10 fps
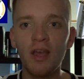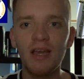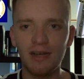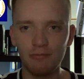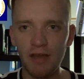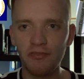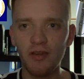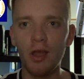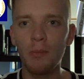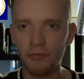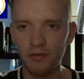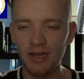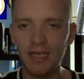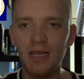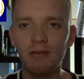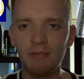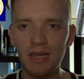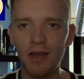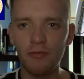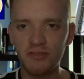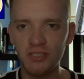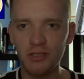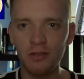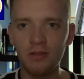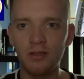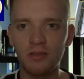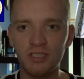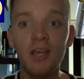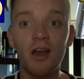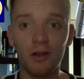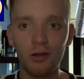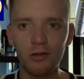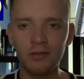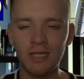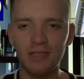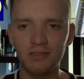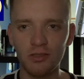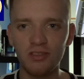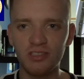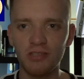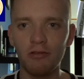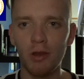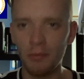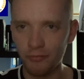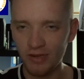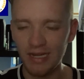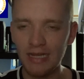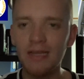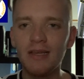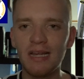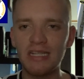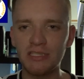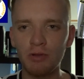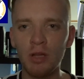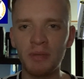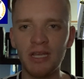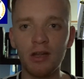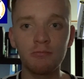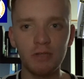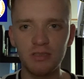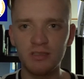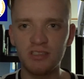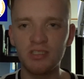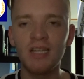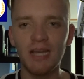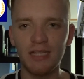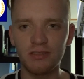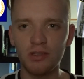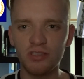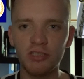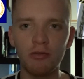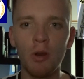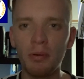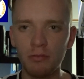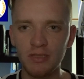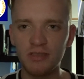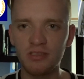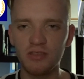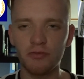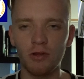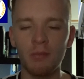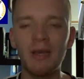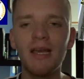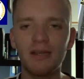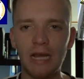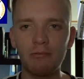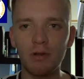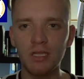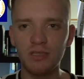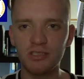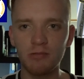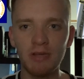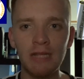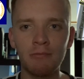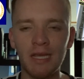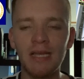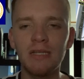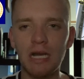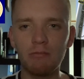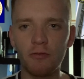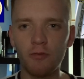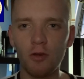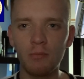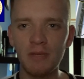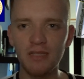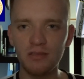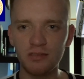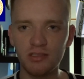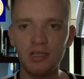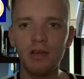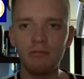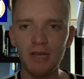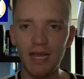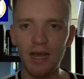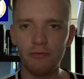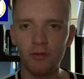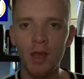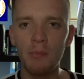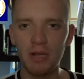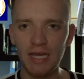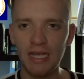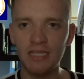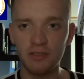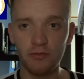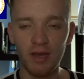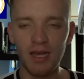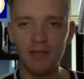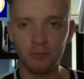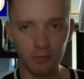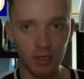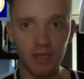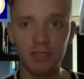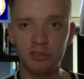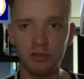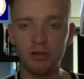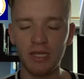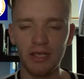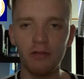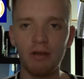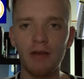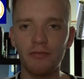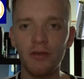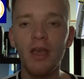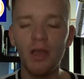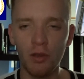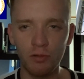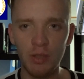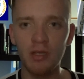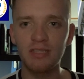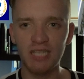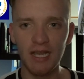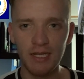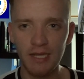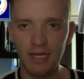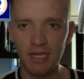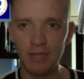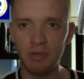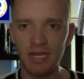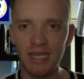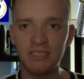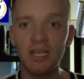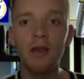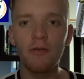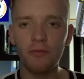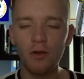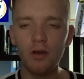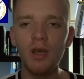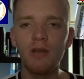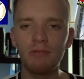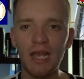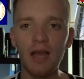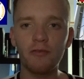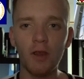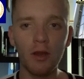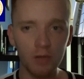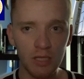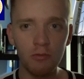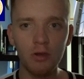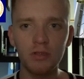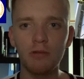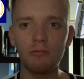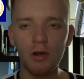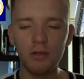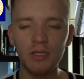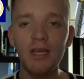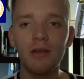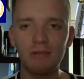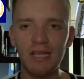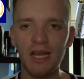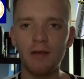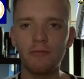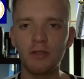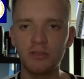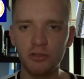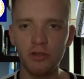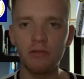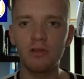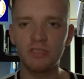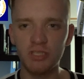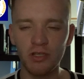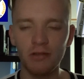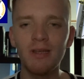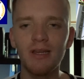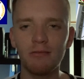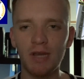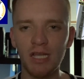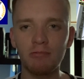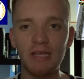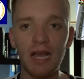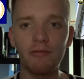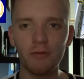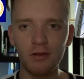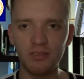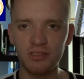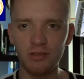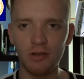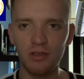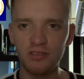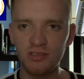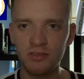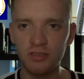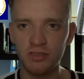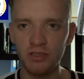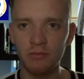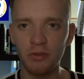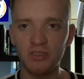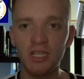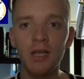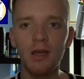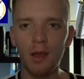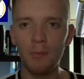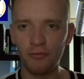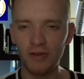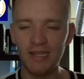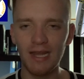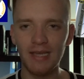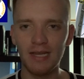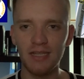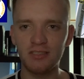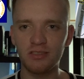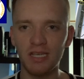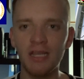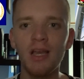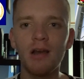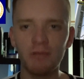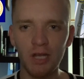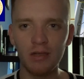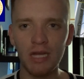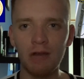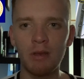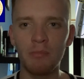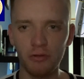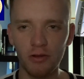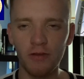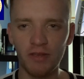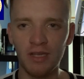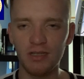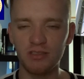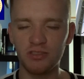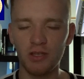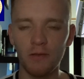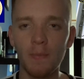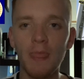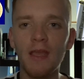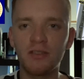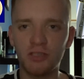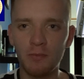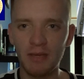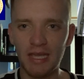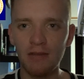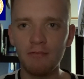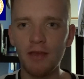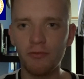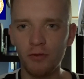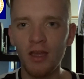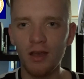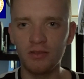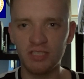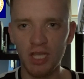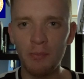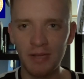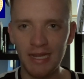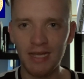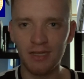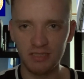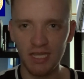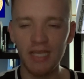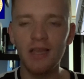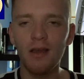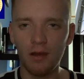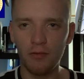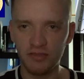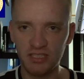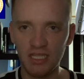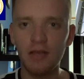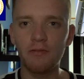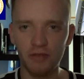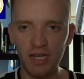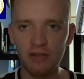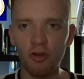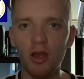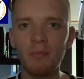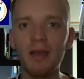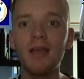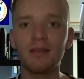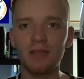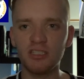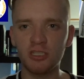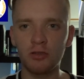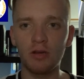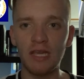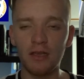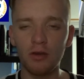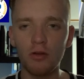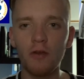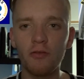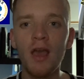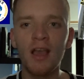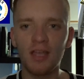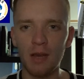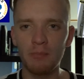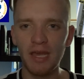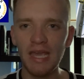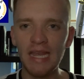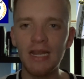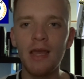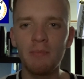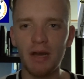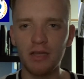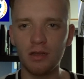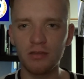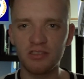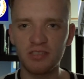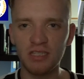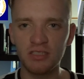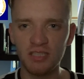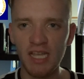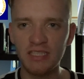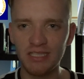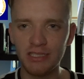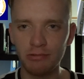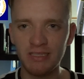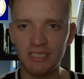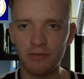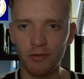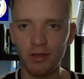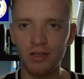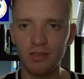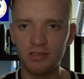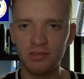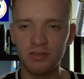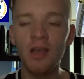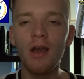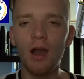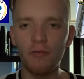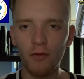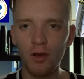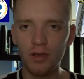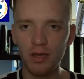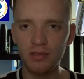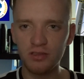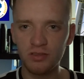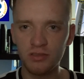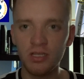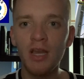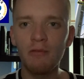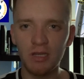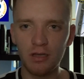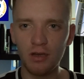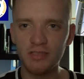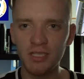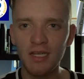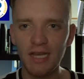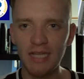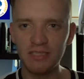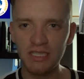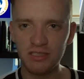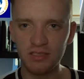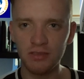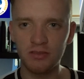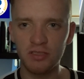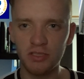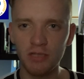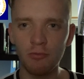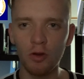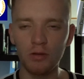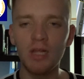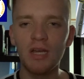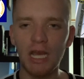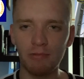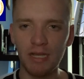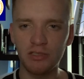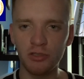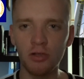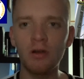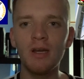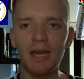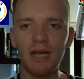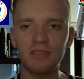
However, hopefully we have turned a corner, and also hopefully it will be onwards and also upwards from now on. So anyway, our form is, we have played 5, unlike Chorley, who have only technically played 4. We have only won 1, we have drew 2, while we have also lost 2. But hopefully, like I say, we are now improving. So to begin with, on the opening day of the Vanarama National League North campaign, back on Saturday the 21st of August, we got a decent 2-all away draw at